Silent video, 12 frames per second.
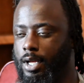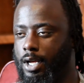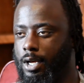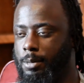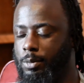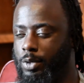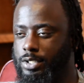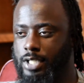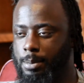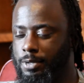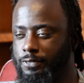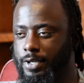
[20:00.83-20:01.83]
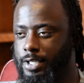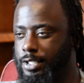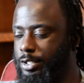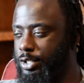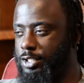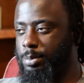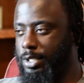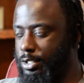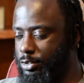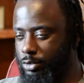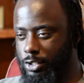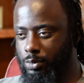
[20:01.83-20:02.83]
And once I befriended Chris,
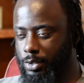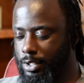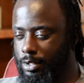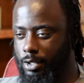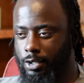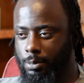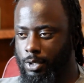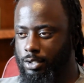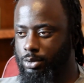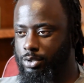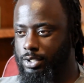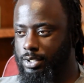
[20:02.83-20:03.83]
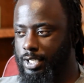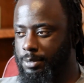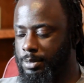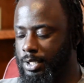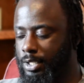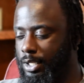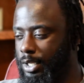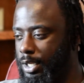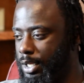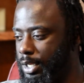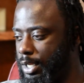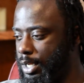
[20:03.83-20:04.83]
because Chris went to Thurgood Marshall just like me,
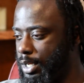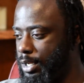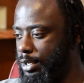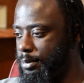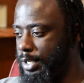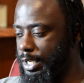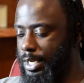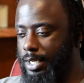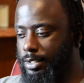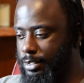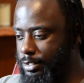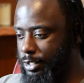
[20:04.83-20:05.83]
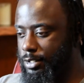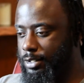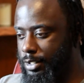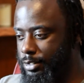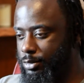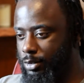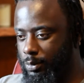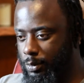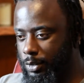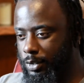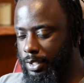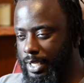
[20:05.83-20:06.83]
it kind of turned into a
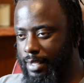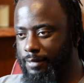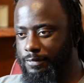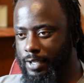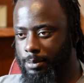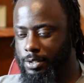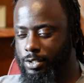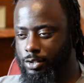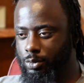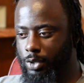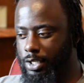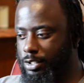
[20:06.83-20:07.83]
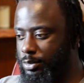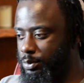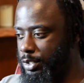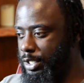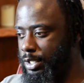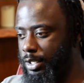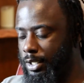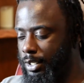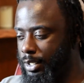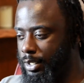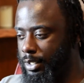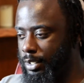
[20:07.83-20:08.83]
real life family situation where
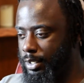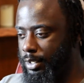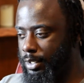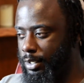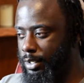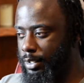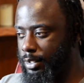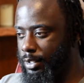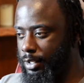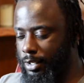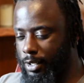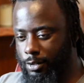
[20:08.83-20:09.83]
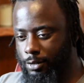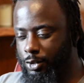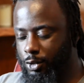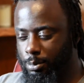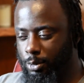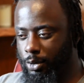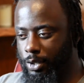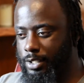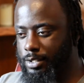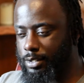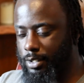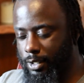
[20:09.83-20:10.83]
the other two
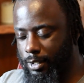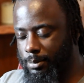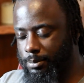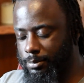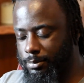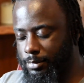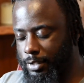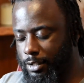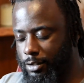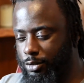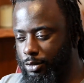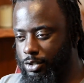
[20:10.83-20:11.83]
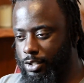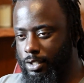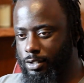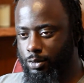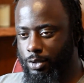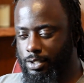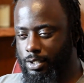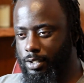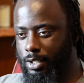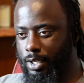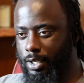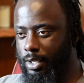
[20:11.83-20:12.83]
boys, the other two sons, Chris
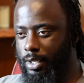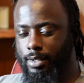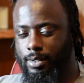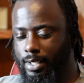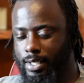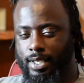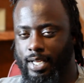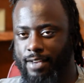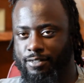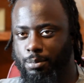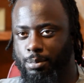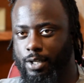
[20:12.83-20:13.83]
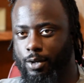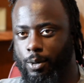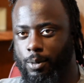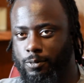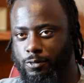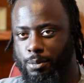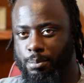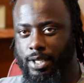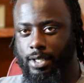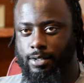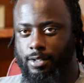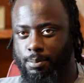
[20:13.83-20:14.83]
and Nick, didn't have to be home for
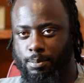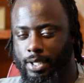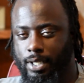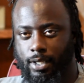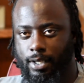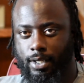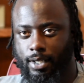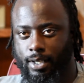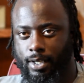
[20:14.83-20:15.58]
me to be